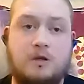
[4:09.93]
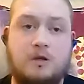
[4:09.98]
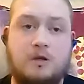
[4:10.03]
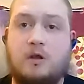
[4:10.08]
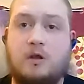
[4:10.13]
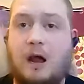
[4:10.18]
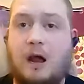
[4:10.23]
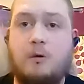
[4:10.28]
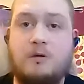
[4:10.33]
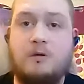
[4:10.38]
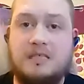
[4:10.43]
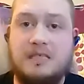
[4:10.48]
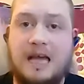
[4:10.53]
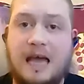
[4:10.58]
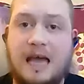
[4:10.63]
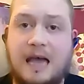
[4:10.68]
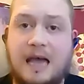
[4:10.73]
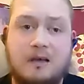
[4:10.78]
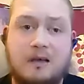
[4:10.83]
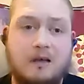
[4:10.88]
to know that i was
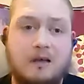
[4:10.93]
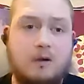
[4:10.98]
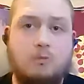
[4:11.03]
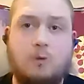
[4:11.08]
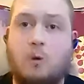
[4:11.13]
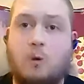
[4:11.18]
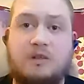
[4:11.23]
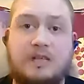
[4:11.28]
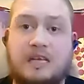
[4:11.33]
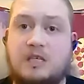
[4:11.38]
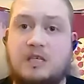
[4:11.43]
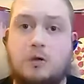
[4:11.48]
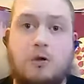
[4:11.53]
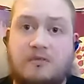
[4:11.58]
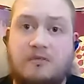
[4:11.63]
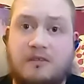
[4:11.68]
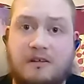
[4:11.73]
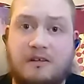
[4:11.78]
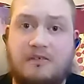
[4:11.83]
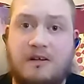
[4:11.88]
there what would they
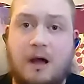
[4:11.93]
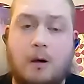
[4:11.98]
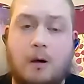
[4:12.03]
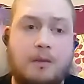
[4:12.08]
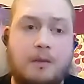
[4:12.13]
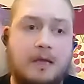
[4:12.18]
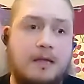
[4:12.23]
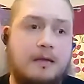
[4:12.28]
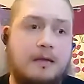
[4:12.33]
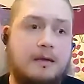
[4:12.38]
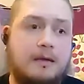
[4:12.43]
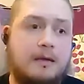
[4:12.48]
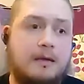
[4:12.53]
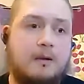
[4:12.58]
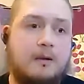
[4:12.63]
do if they found me